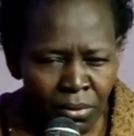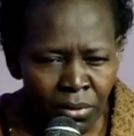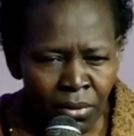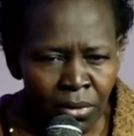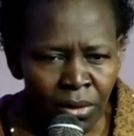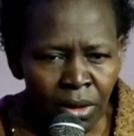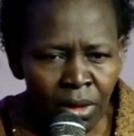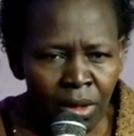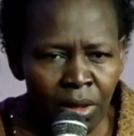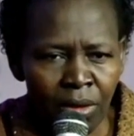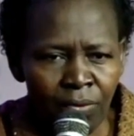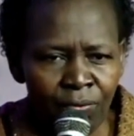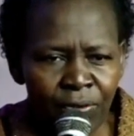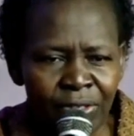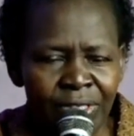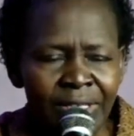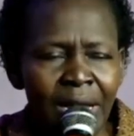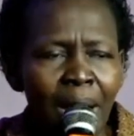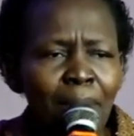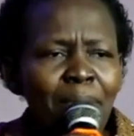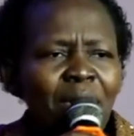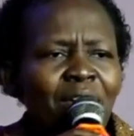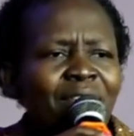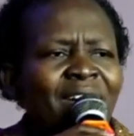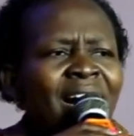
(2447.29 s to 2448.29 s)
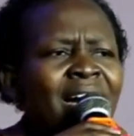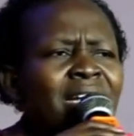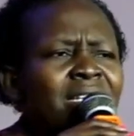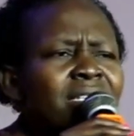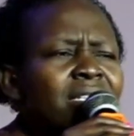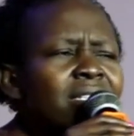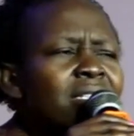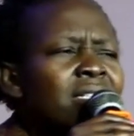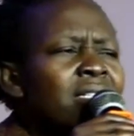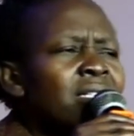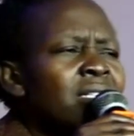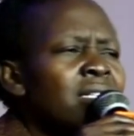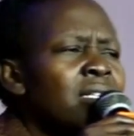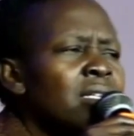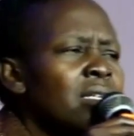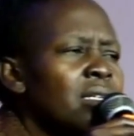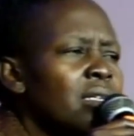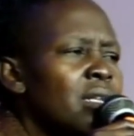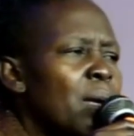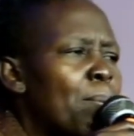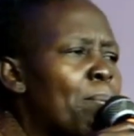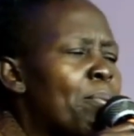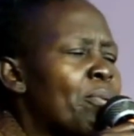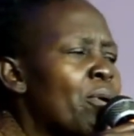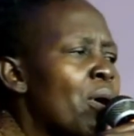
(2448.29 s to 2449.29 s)
For some of us, the
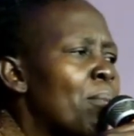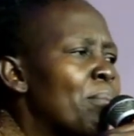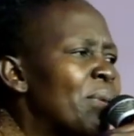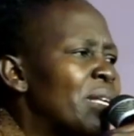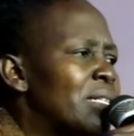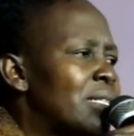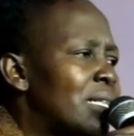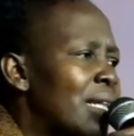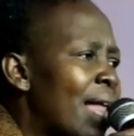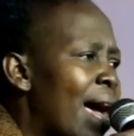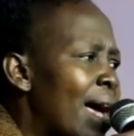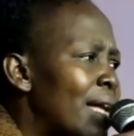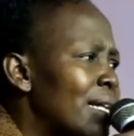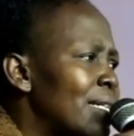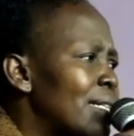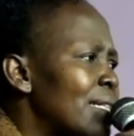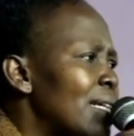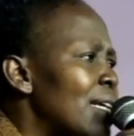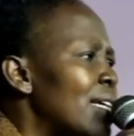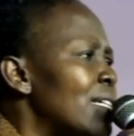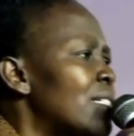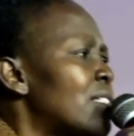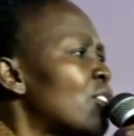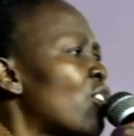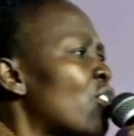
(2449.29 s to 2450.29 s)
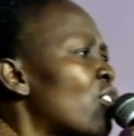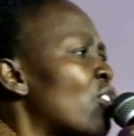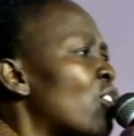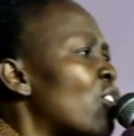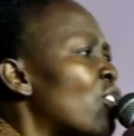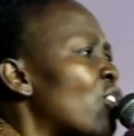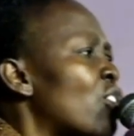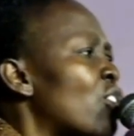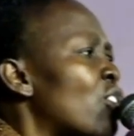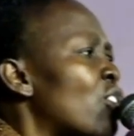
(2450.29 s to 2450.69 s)
promised land is concerning our